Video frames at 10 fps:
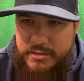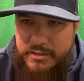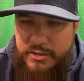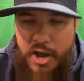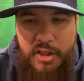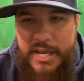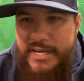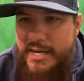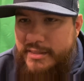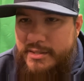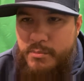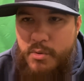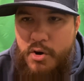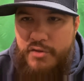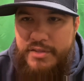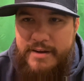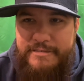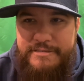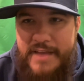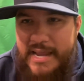Y'all ain't nothing more than a
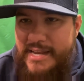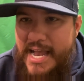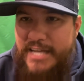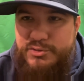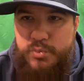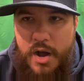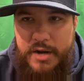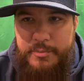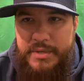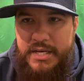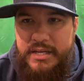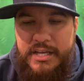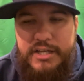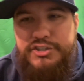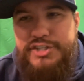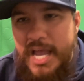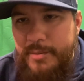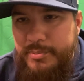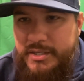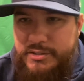fake-ass wannabe
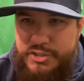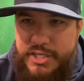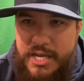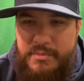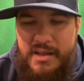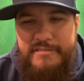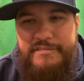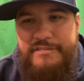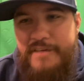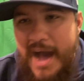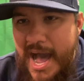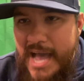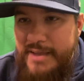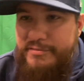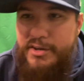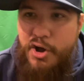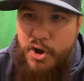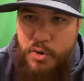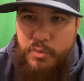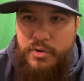championship
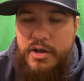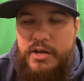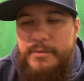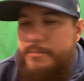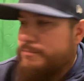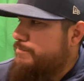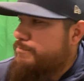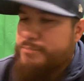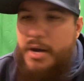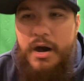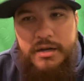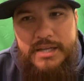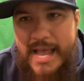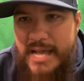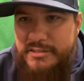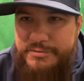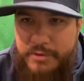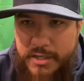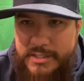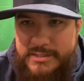5-0 punk-ass
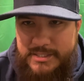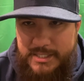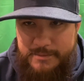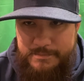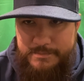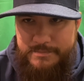fucking team.